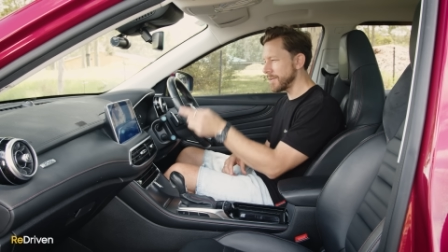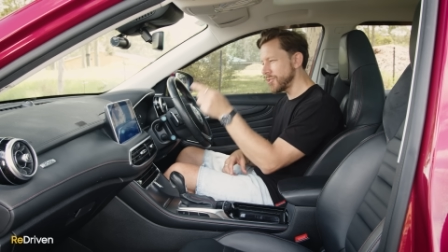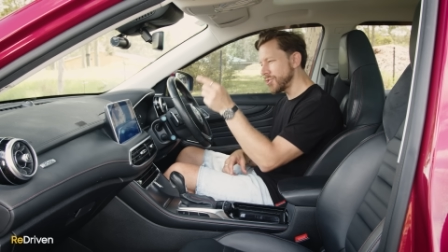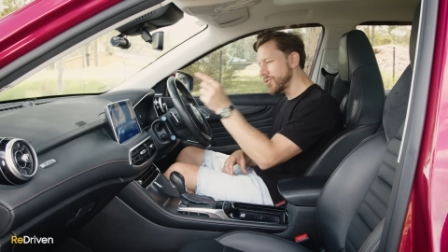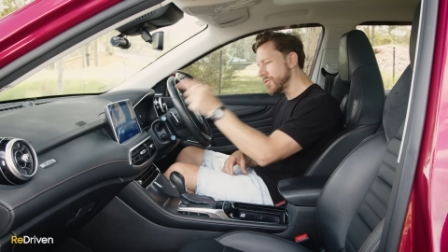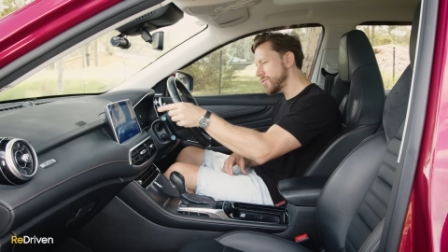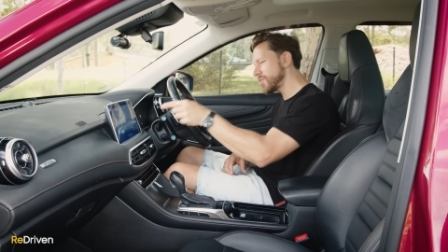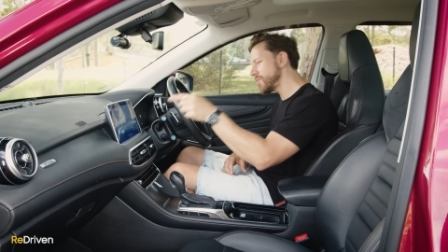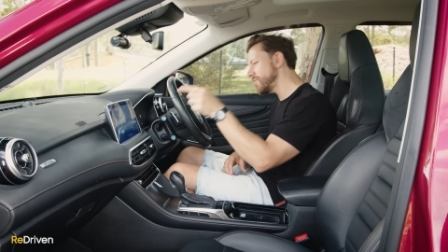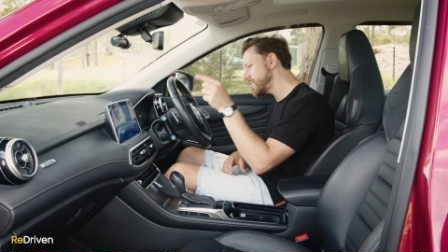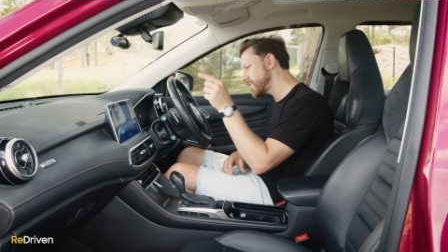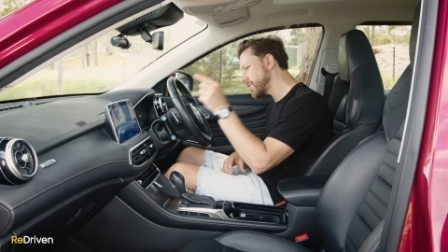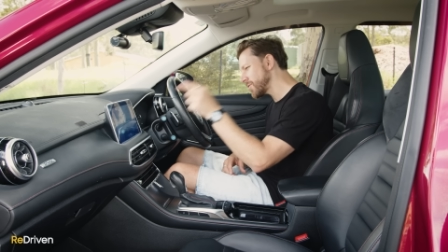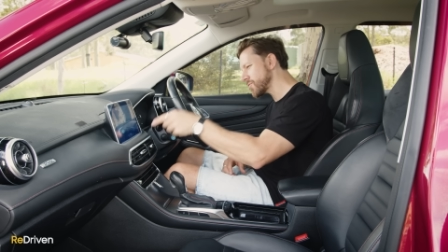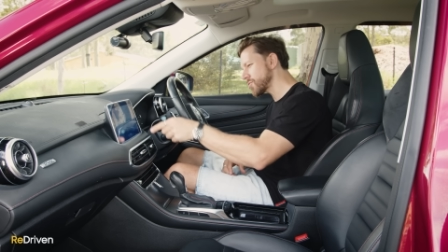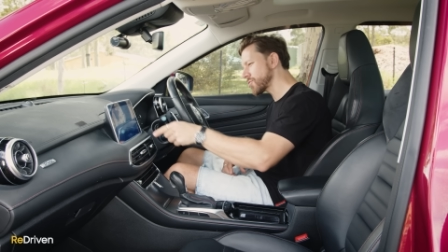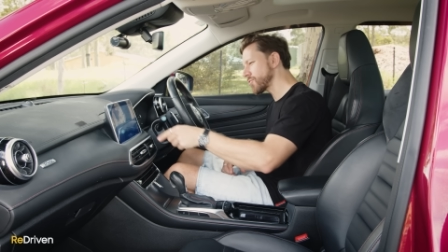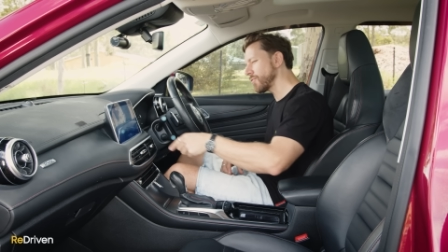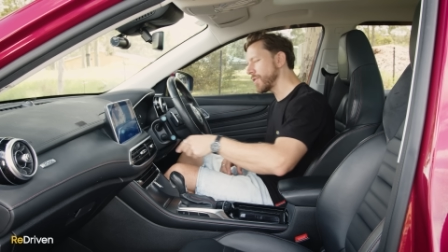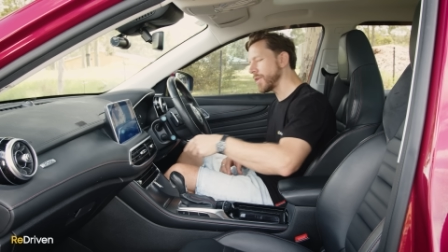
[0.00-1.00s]
And just using
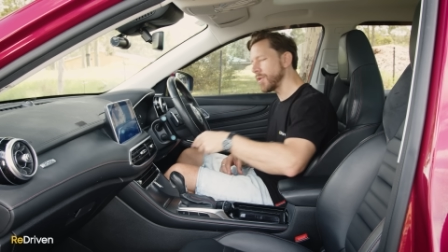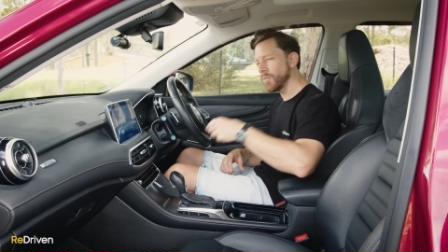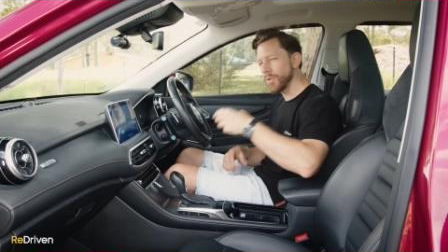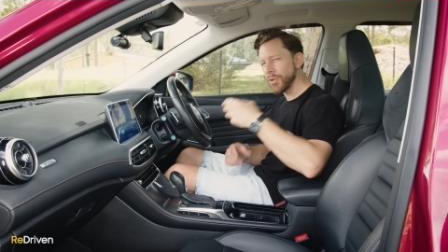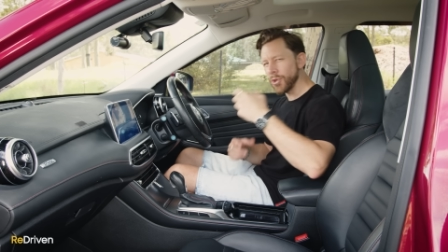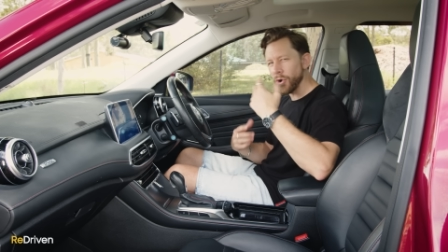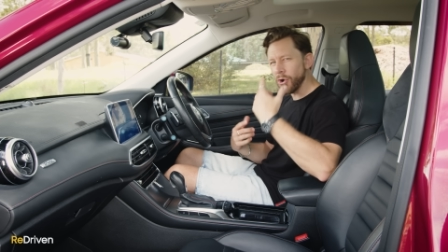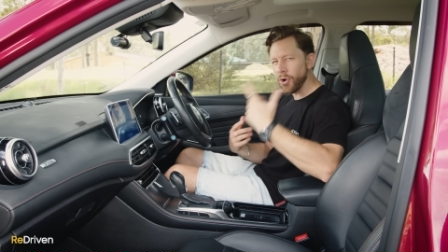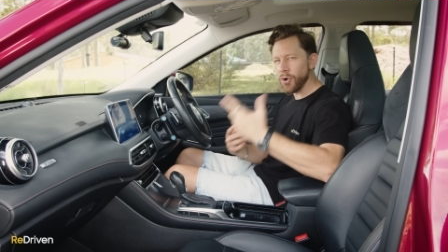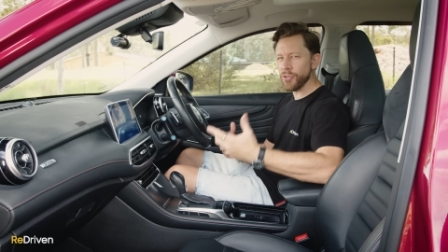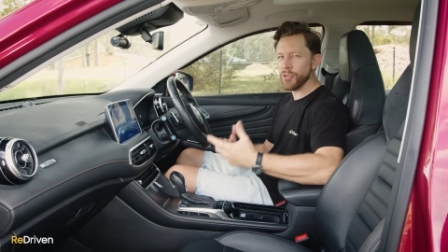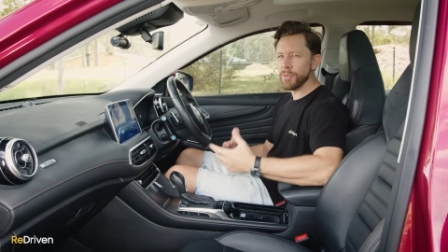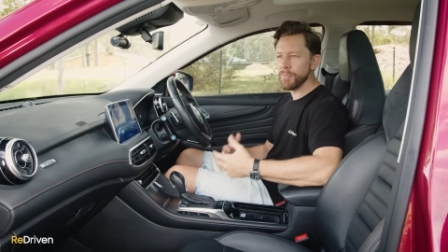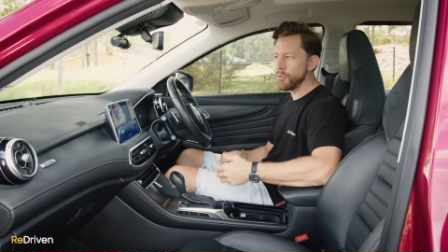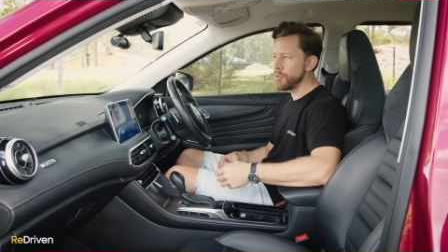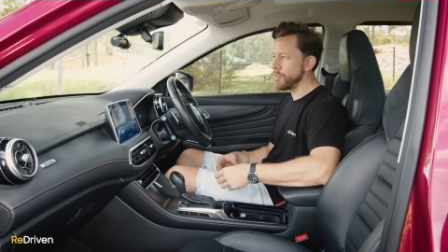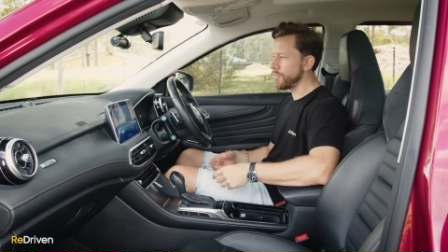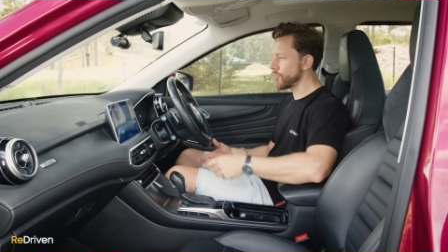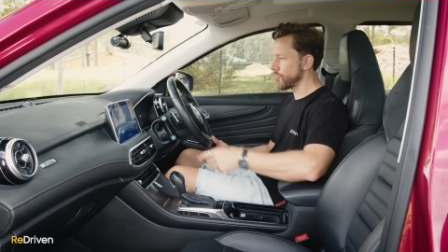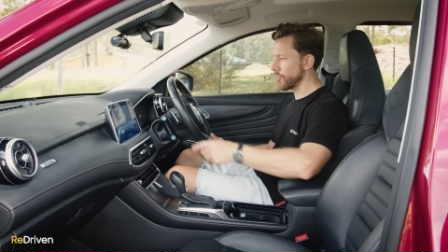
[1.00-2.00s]
a screen when you're on the
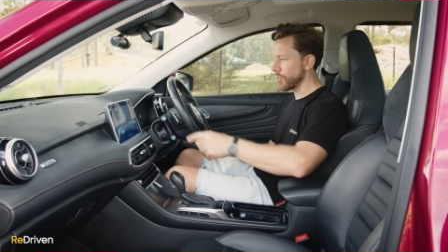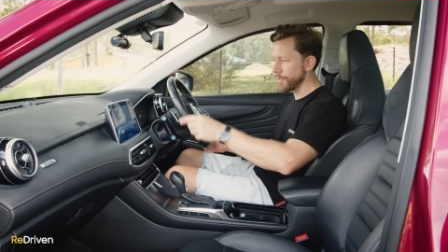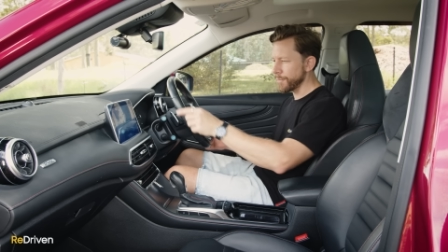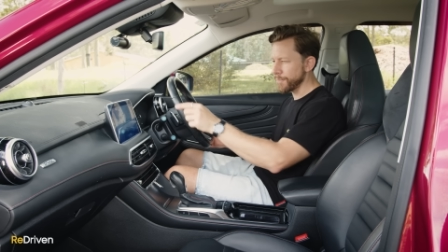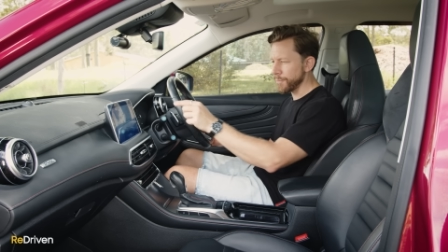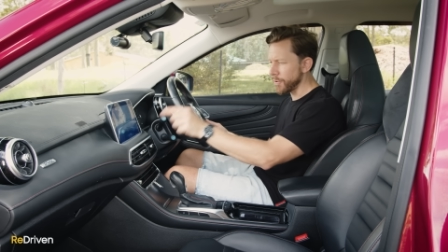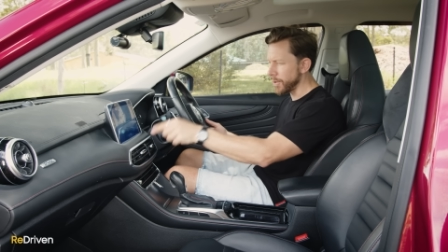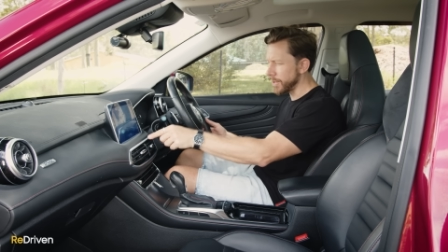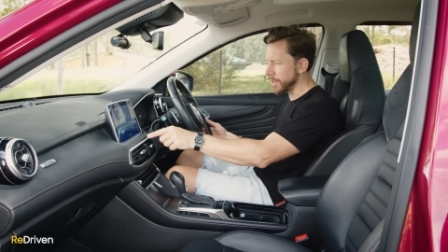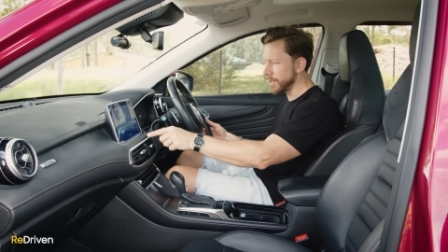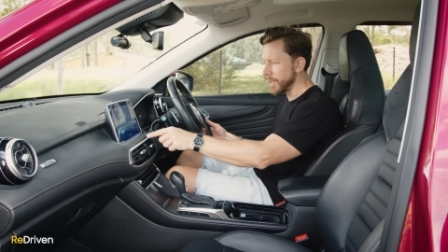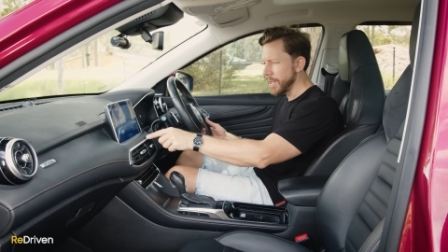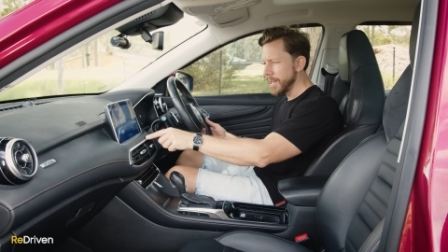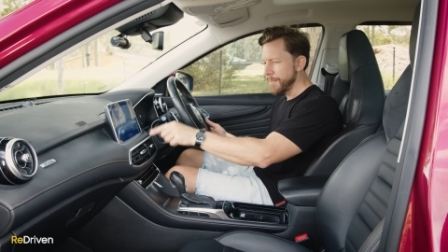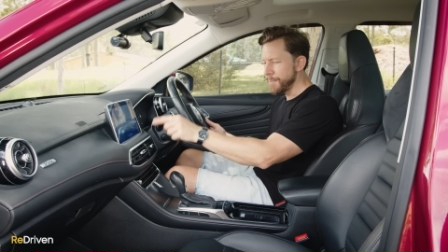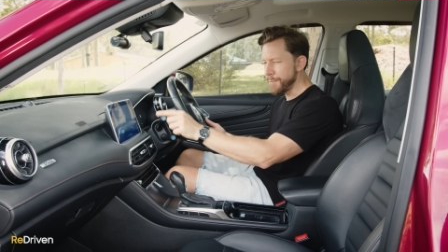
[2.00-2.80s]
move trying to find